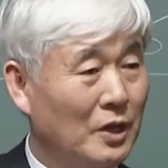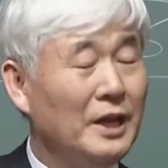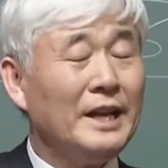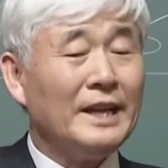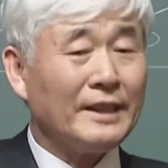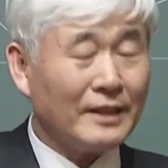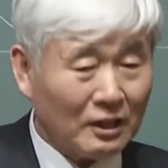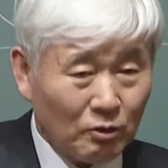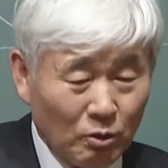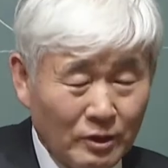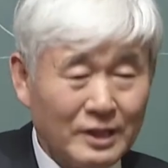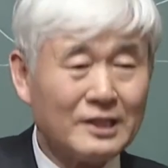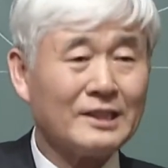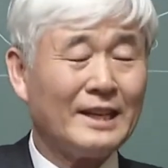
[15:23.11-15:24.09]
The
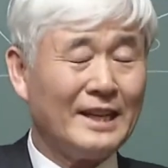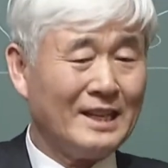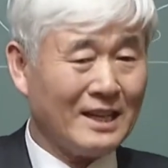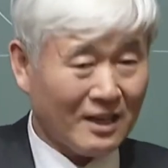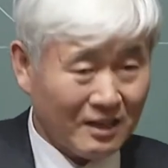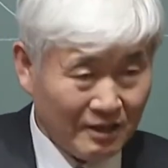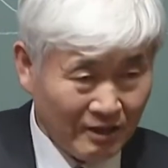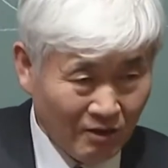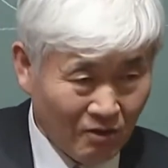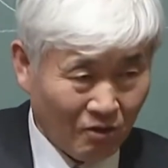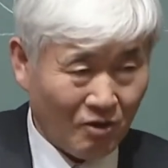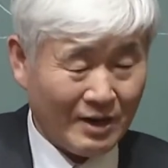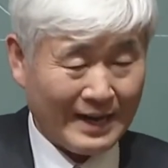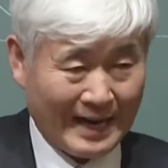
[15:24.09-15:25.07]
bigger and stronger
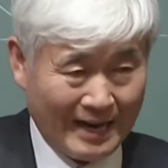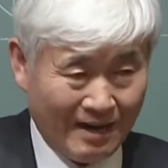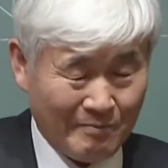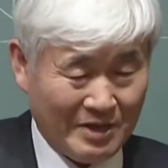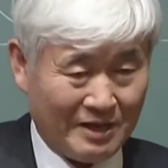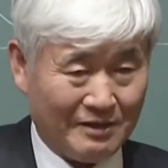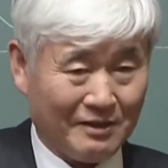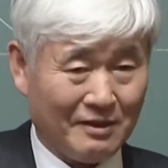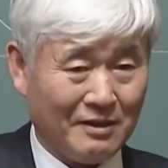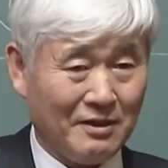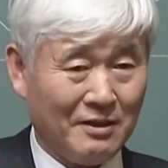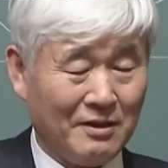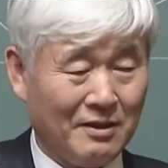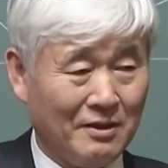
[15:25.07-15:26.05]
this network,
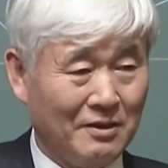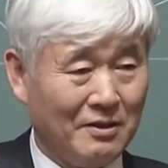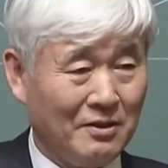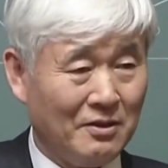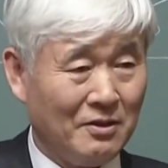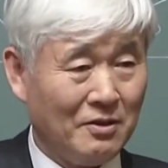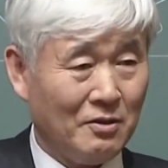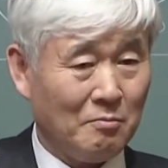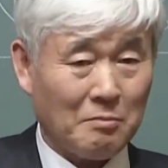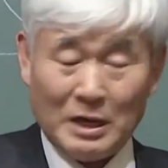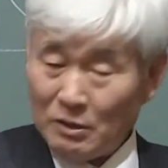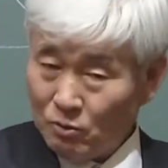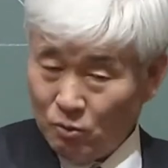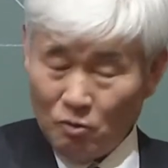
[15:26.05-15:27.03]
the more
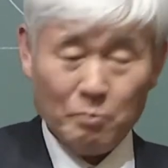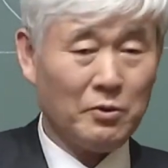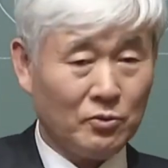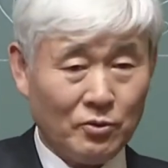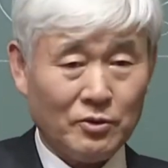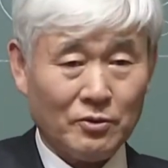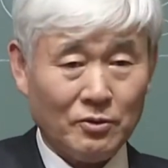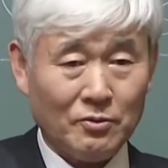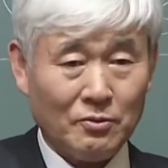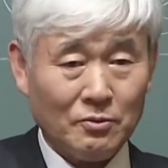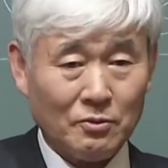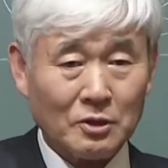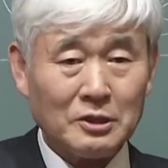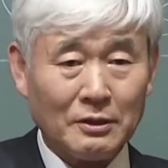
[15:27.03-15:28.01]
money you can make,
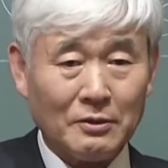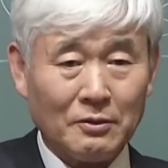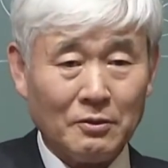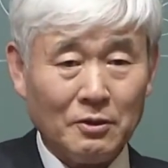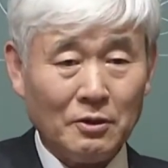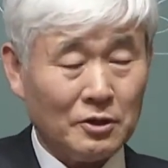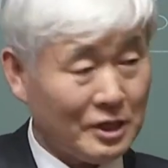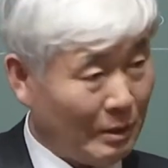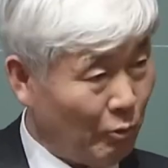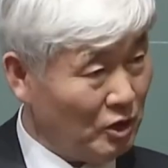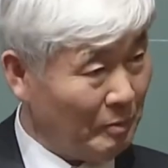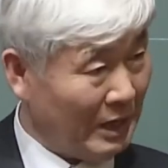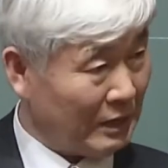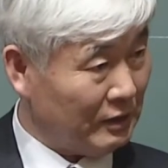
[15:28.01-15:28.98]
due to the
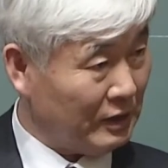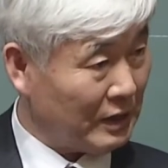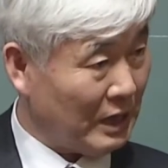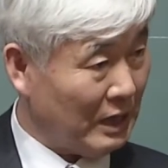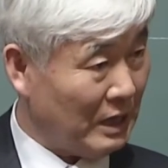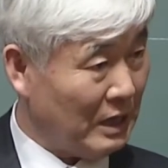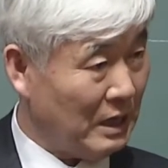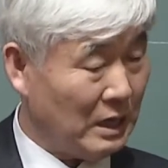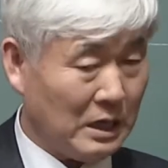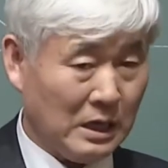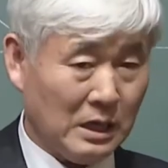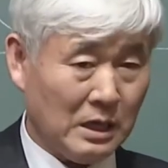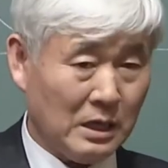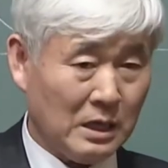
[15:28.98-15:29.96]
amount of capital you
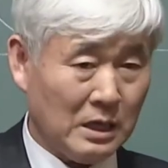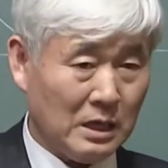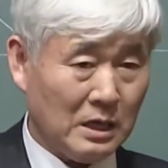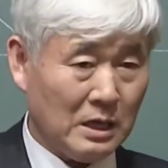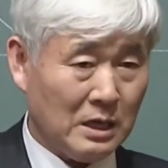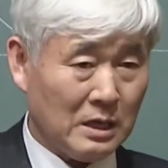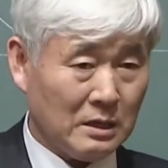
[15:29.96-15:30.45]
have, right?